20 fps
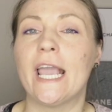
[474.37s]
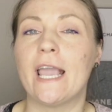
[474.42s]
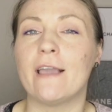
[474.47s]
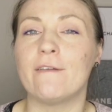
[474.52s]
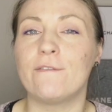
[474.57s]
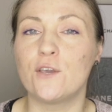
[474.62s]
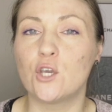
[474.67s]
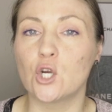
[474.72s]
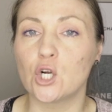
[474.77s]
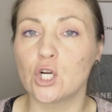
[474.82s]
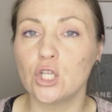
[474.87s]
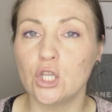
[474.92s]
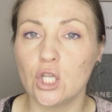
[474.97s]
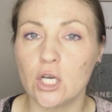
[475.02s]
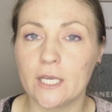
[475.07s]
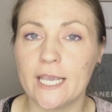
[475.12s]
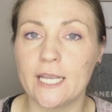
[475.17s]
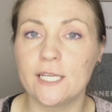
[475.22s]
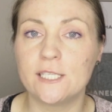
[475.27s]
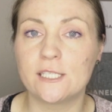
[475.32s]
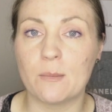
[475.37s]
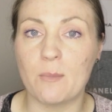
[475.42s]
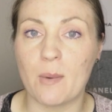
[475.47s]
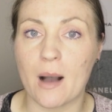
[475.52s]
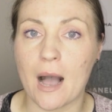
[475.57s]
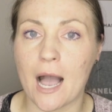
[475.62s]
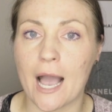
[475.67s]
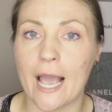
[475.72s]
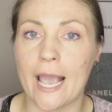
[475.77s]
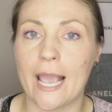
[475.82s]
if you're looking to
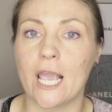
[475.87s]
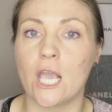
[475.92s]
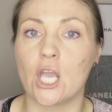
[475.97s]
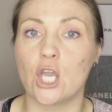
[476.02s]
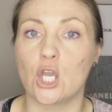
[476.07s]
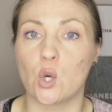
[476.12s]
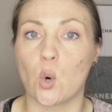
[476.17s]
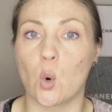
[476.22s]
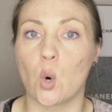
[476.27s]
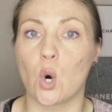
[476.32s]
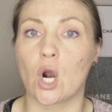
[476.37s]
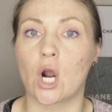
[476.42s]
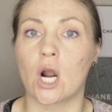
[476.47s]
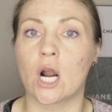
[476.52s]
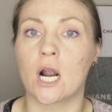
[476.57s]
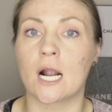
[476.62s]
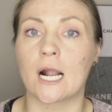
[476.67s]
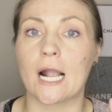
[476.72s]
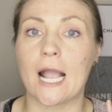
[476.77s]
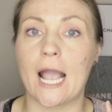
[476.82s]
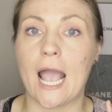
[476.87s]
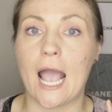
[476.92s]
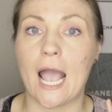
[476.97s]
buy your